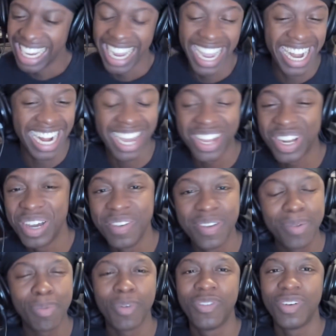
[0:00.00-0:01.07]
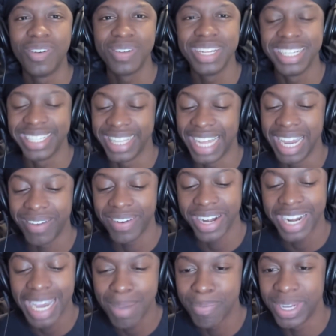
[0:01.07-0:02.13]
And I don't know if he performed this live or
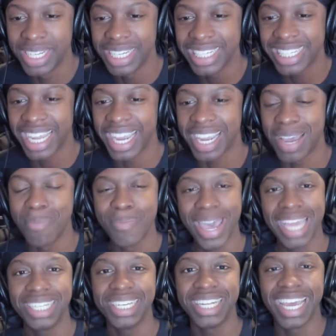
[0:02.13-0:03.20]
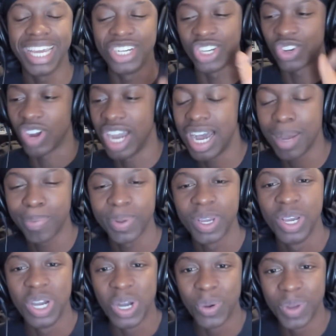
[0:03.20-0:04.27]
not, but just like imagine that drop
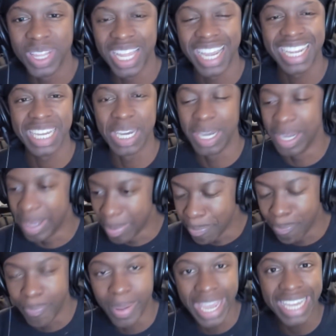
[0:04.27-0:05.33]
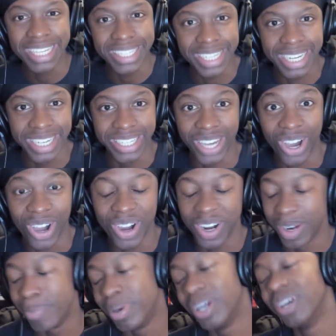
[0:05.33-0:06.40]
with like a bass
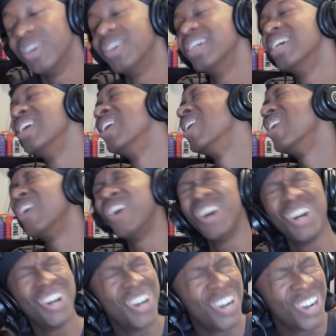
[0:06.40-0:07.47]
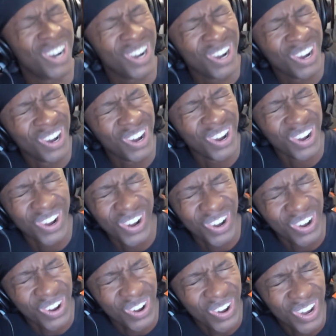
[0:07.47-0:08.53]
guitar, bro.
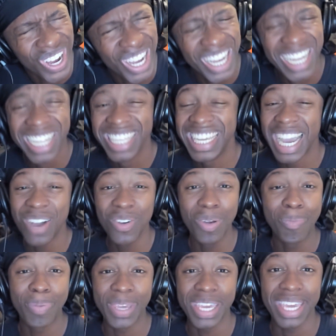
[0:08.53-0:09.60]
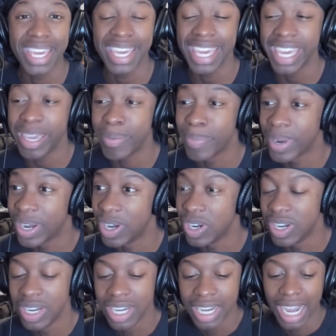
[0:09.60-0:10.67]
Oh, that would be heat,
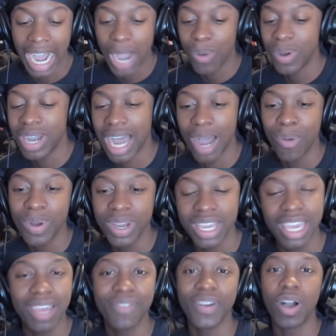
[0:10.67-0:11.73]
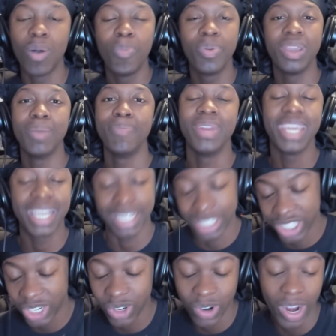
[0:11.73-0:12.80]
bro. I will give Opium
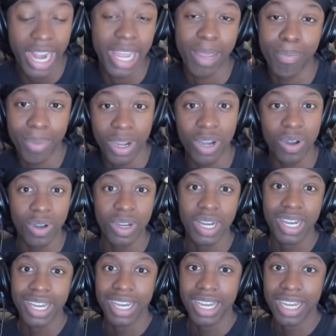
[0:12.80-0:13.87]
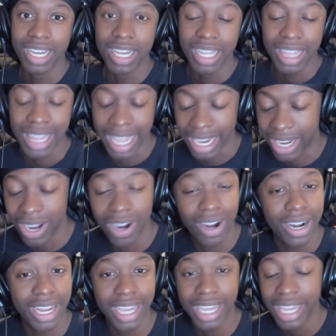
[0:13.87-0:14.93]
niggas credit, bro. Like
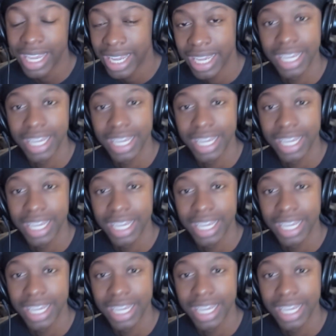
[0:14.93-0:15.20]
Cardi